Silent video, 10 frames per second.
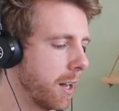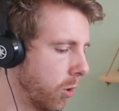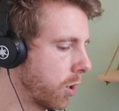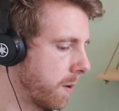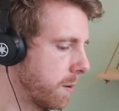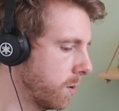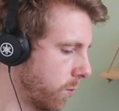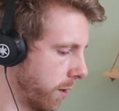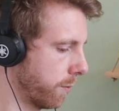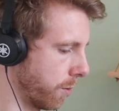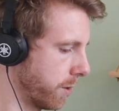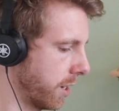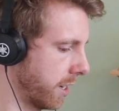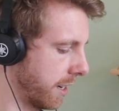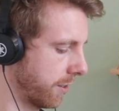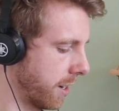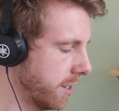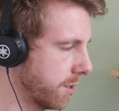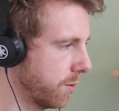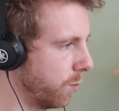a lot of people with rheumatoid
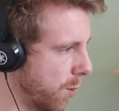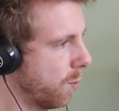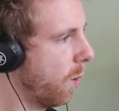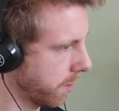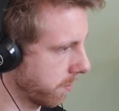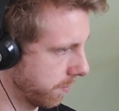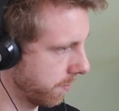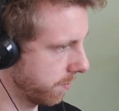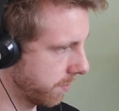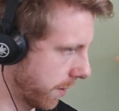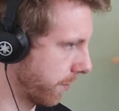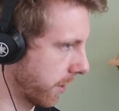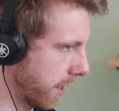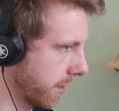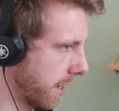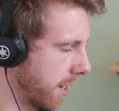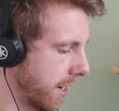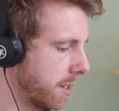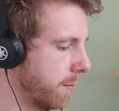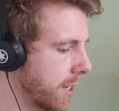arthritis will want something like that.
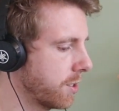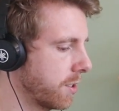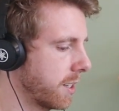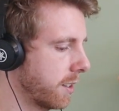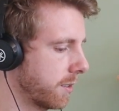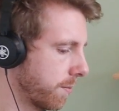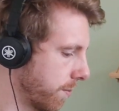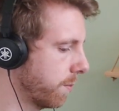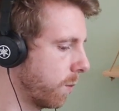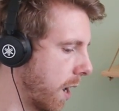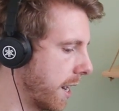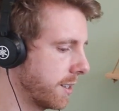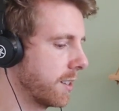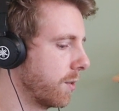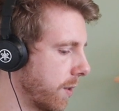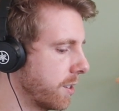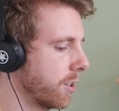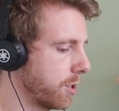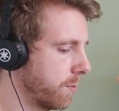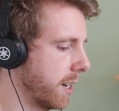And it makes you think, why isn't
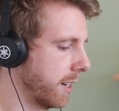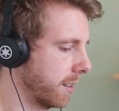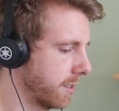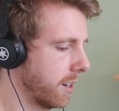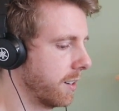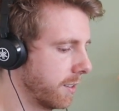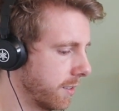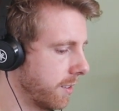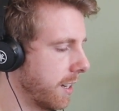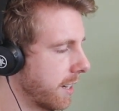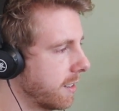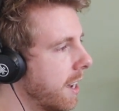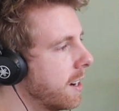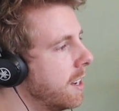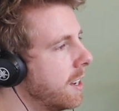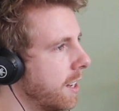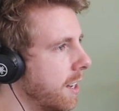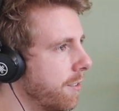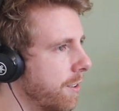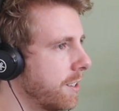research being done like that?
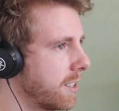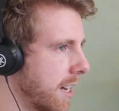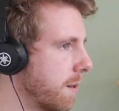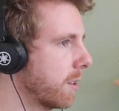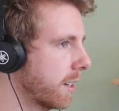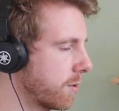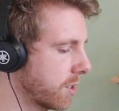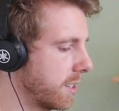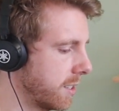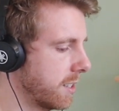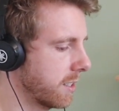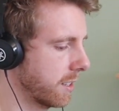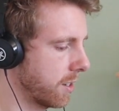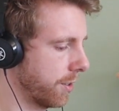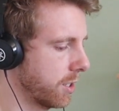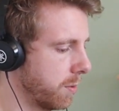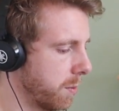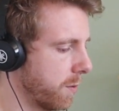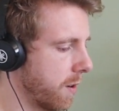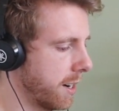Mm-hmm. If it seemed like it was consistently going to be
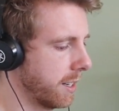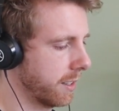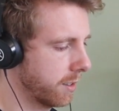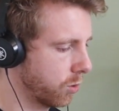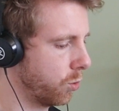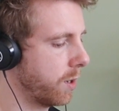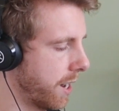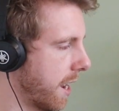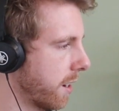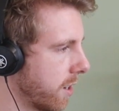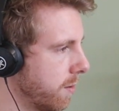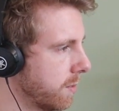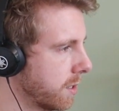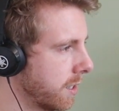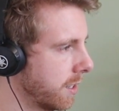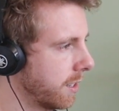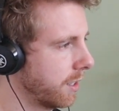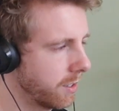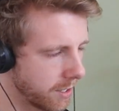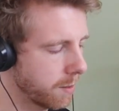providing good outcomes,
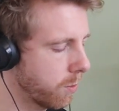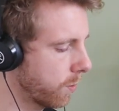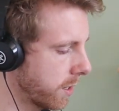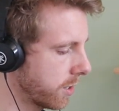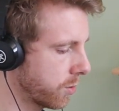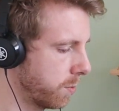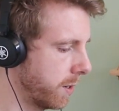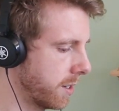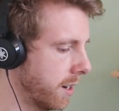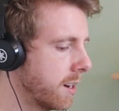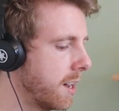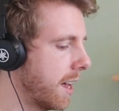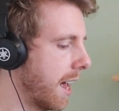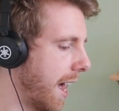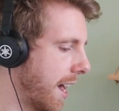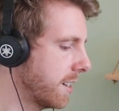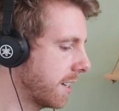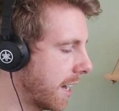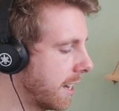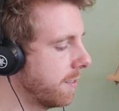you'd think more research would be done. And
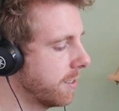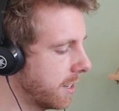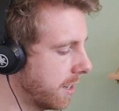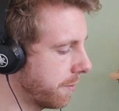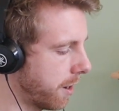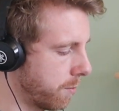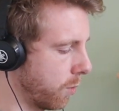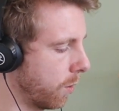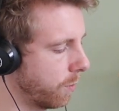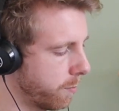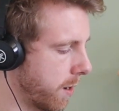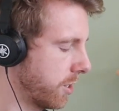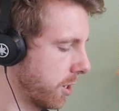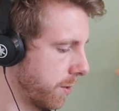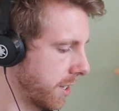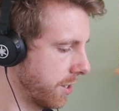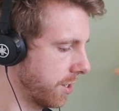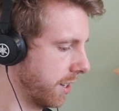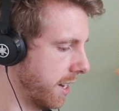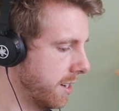even if I'm wrong with my
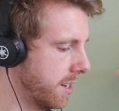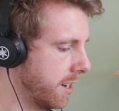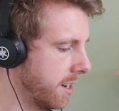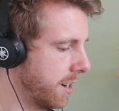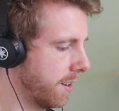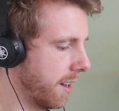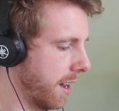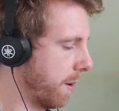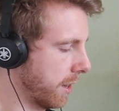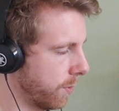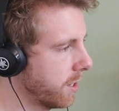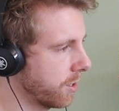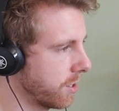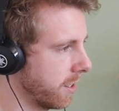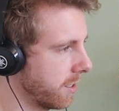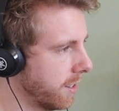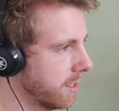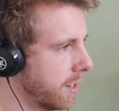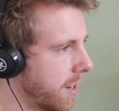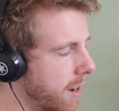interpretation there about the research side of
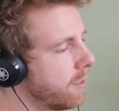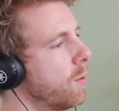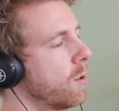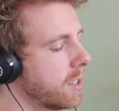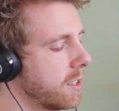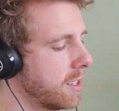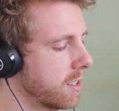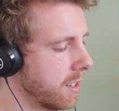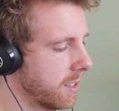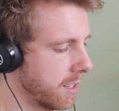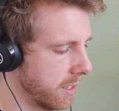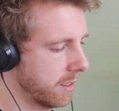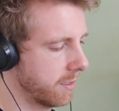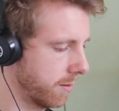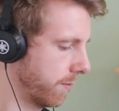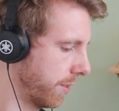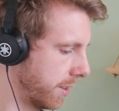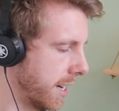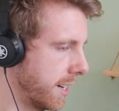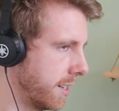things, if there was consistently seeing
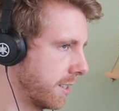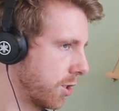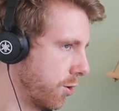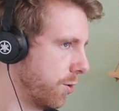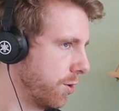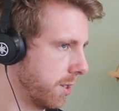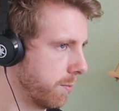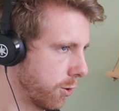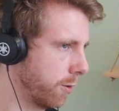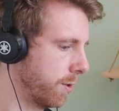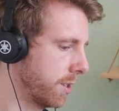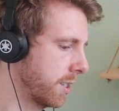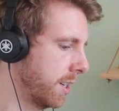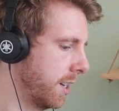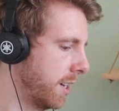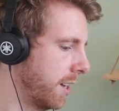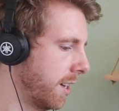these huge improvements,